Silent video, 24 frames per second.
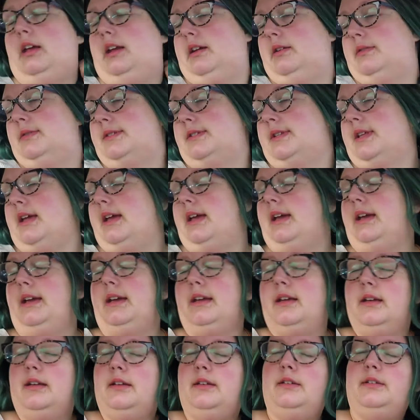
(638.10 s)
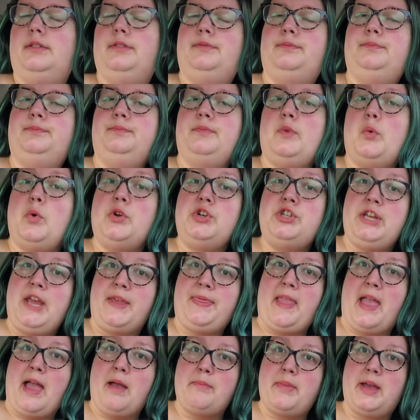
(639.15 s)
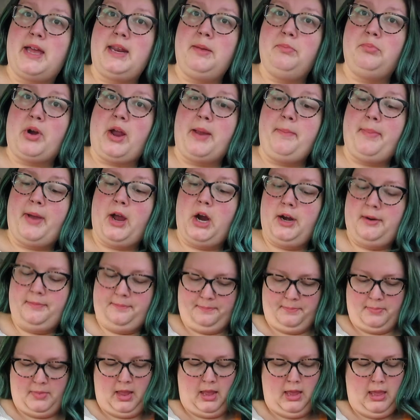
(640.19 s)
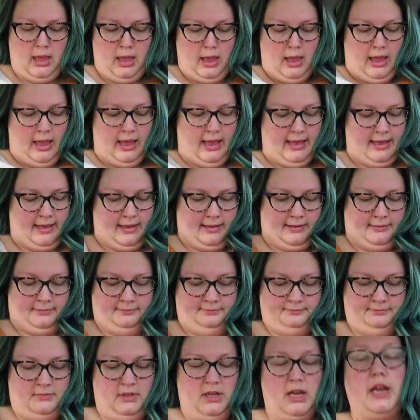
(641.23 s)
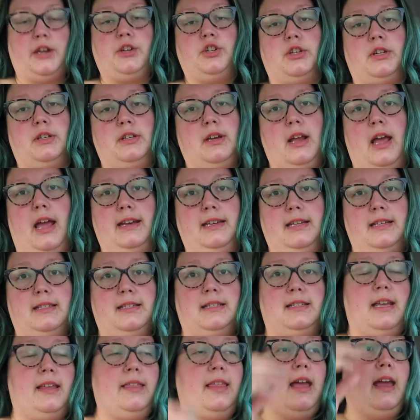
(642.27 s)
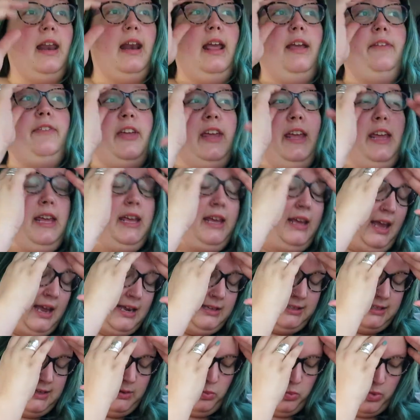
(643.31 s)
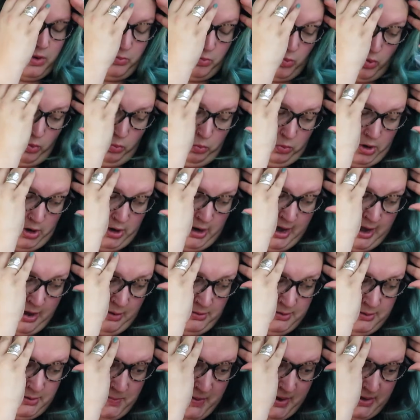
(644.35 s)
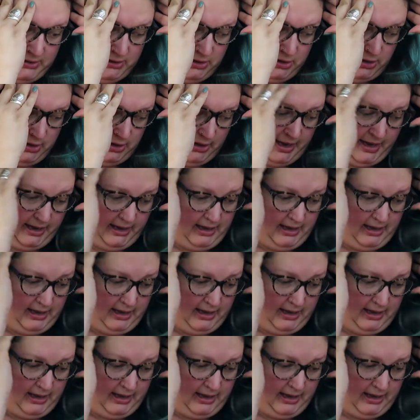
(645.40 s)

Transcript: And I was like, where'd you get that, buddy, Breitbart? I didn't say that. If he had said one more word, I was about to